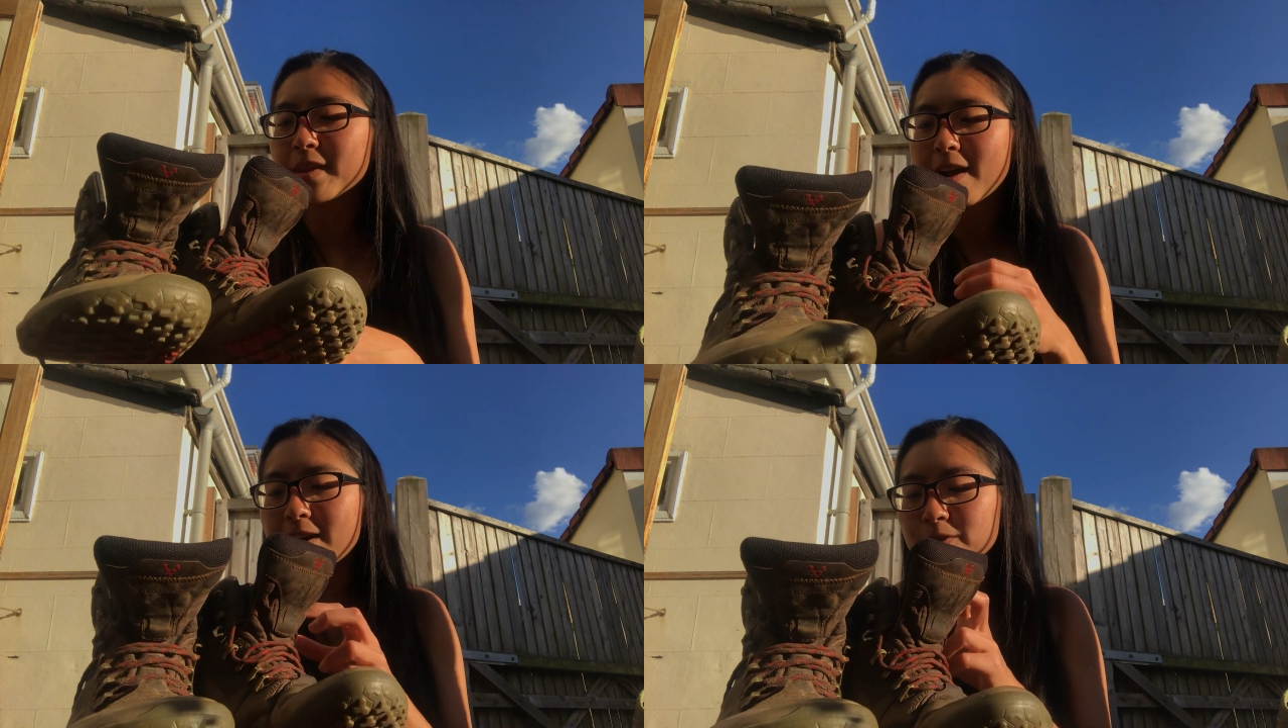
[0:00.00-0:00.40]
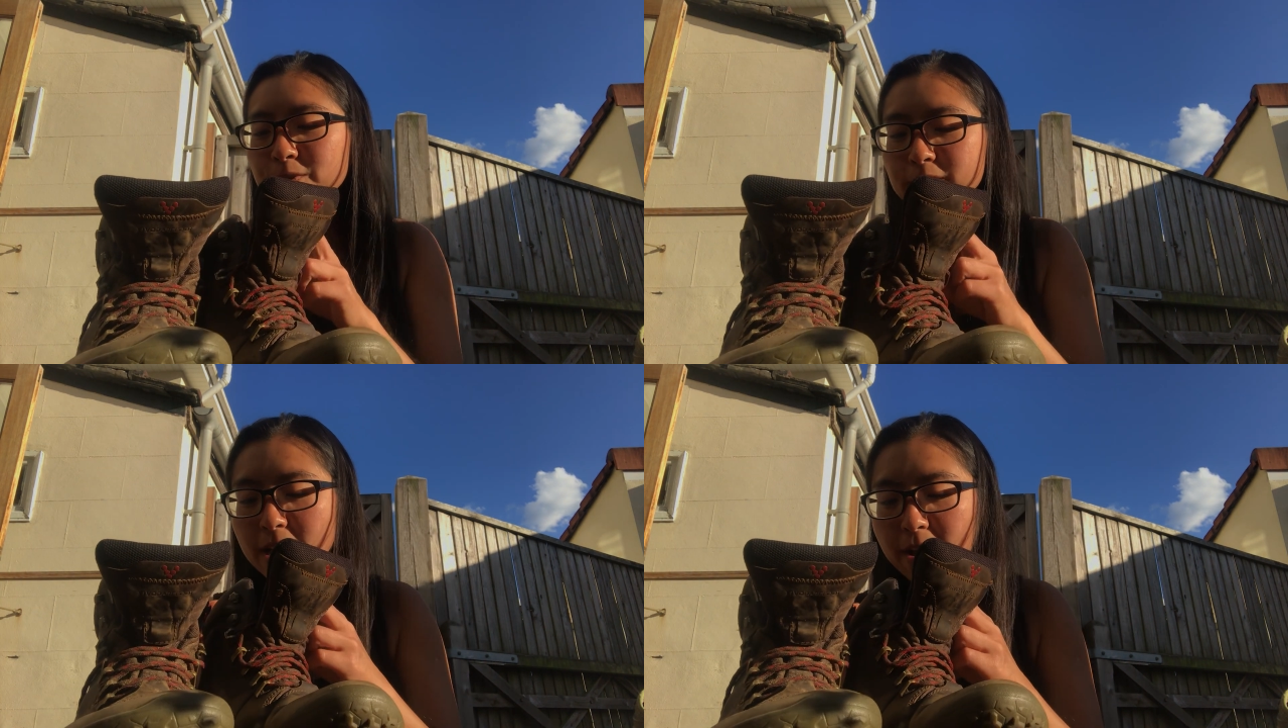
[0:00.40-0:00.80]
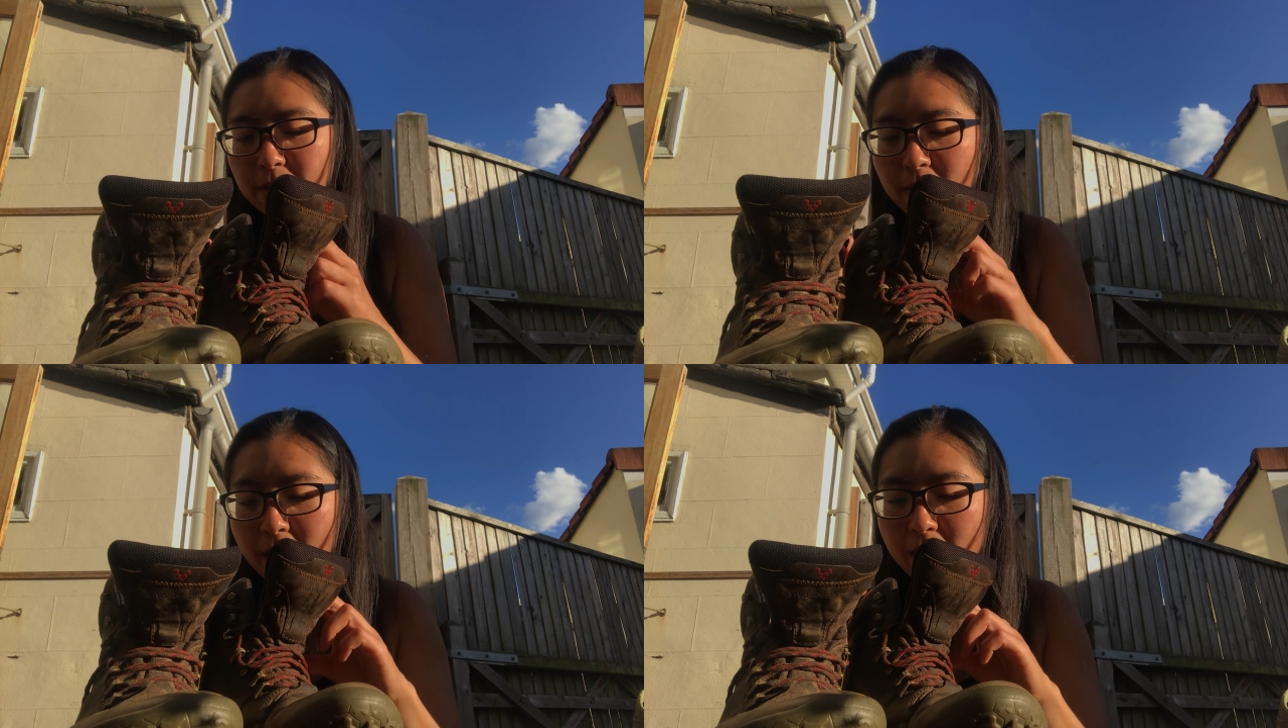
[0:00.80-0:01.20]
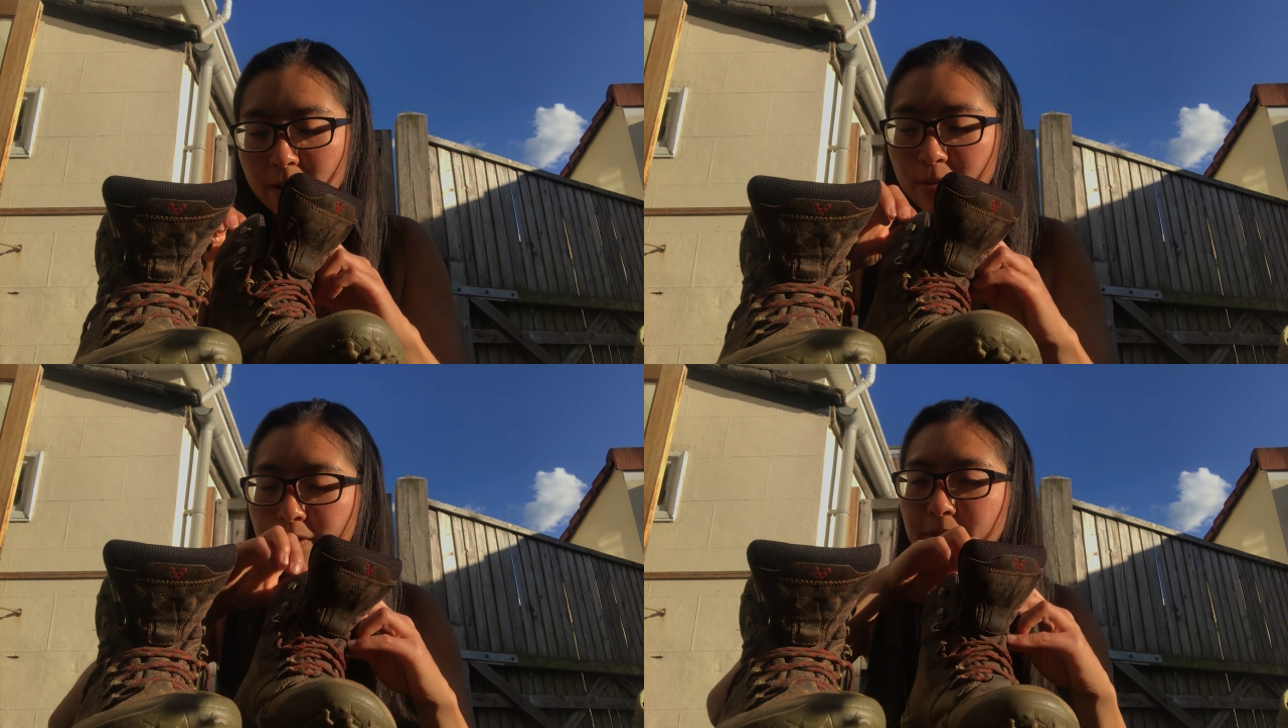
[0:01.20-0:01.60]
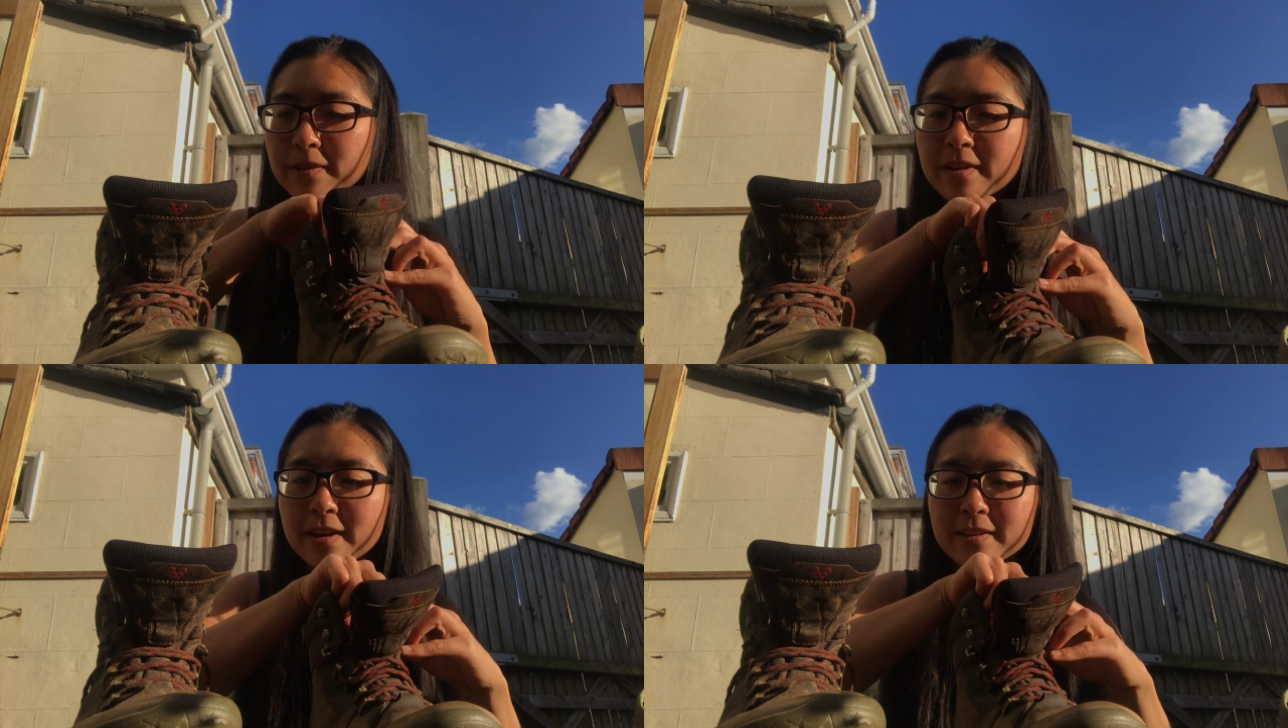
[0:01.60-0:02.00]
And also one of the
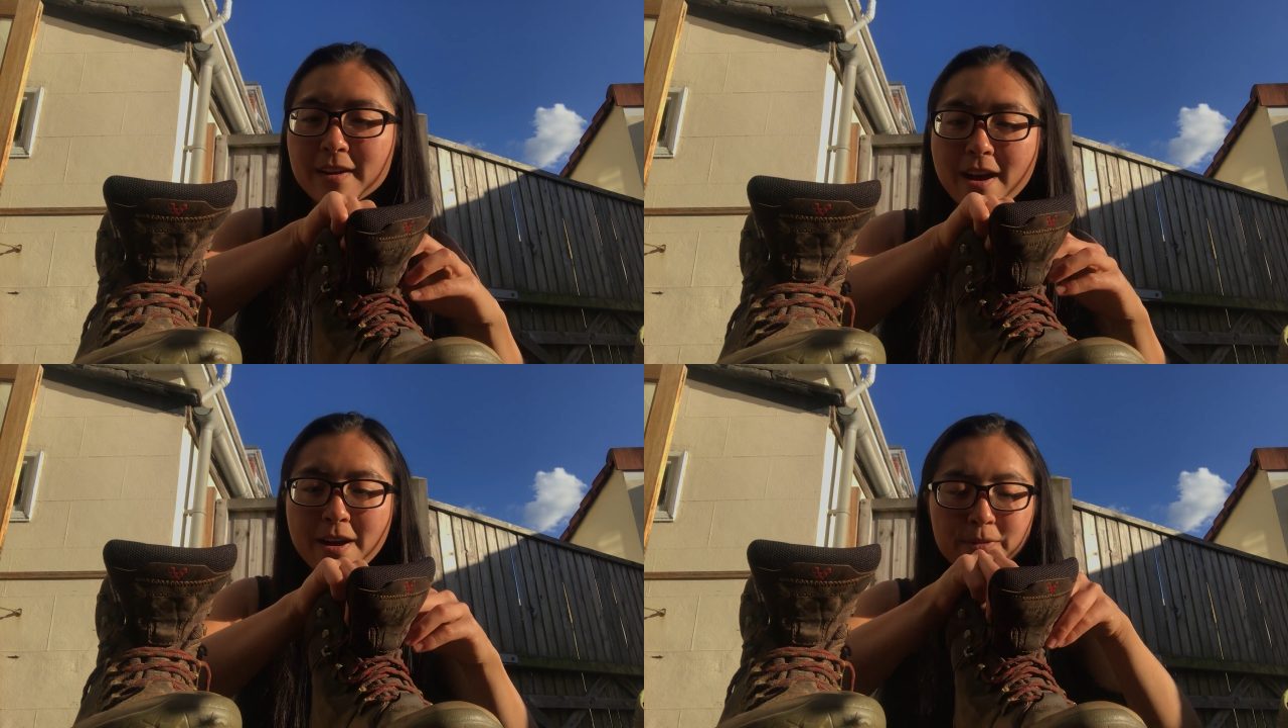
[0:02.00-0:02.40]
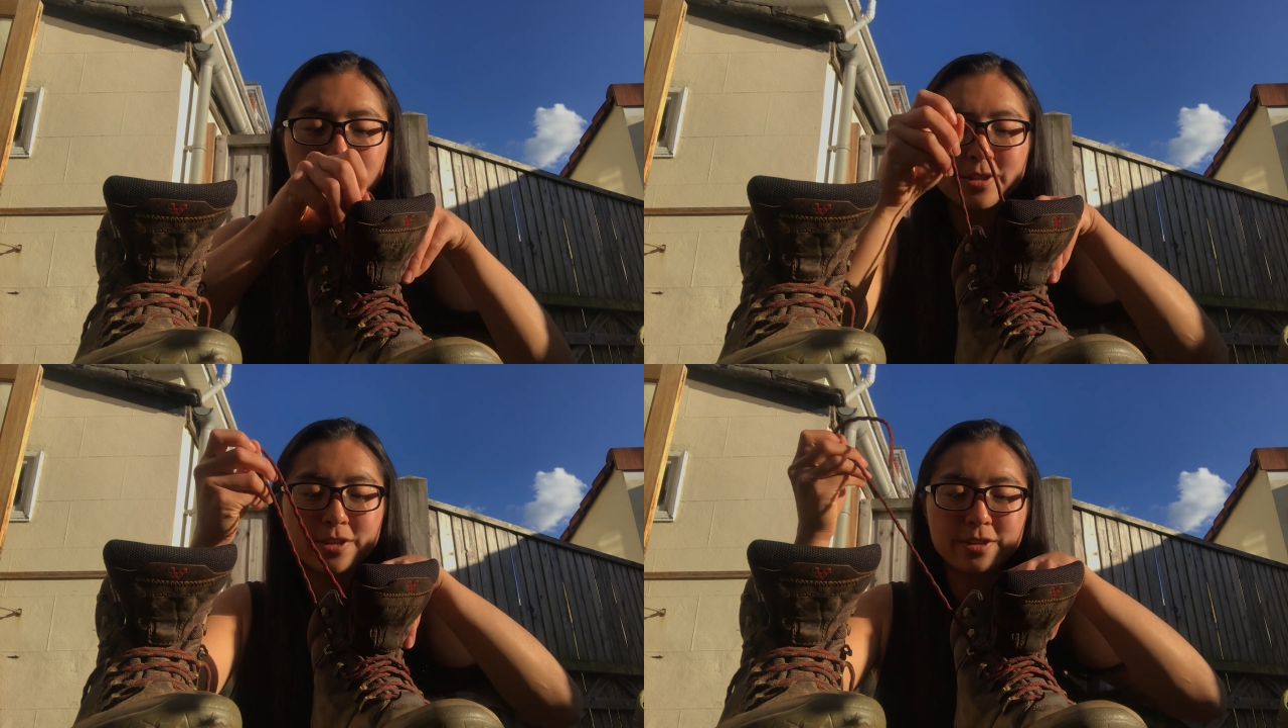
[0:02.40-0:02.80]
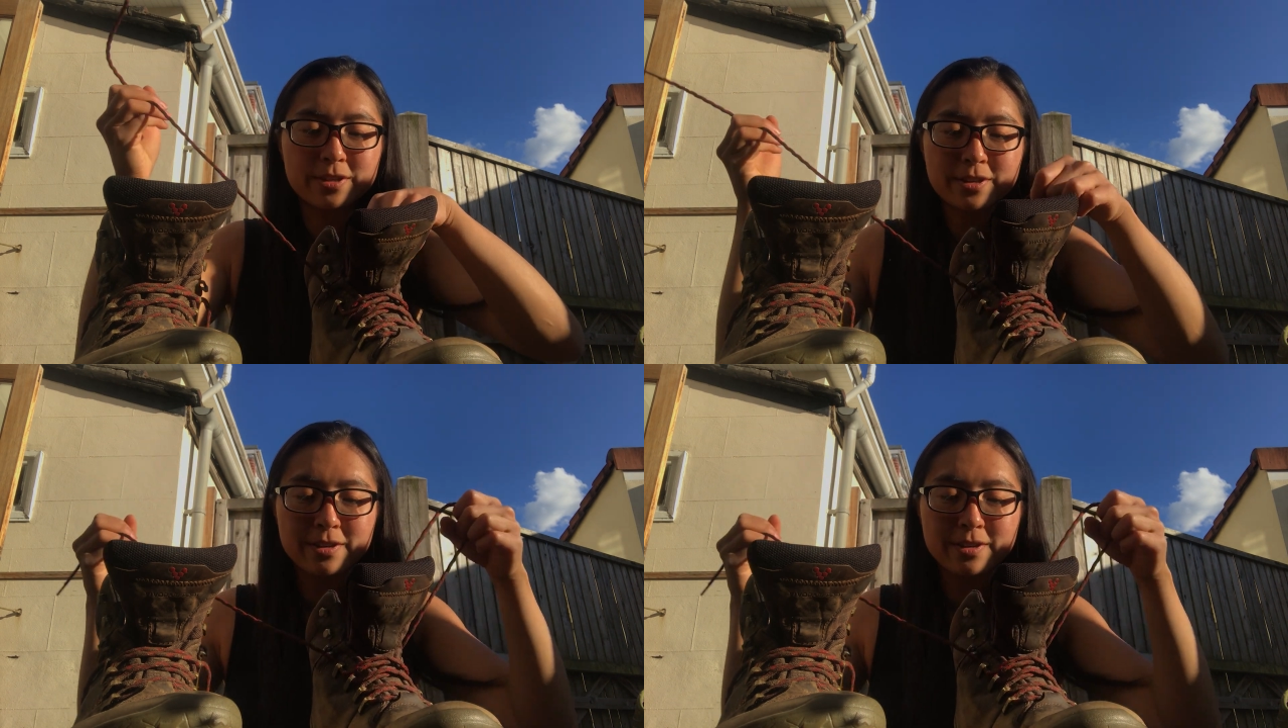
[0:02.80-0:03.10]
things that I want to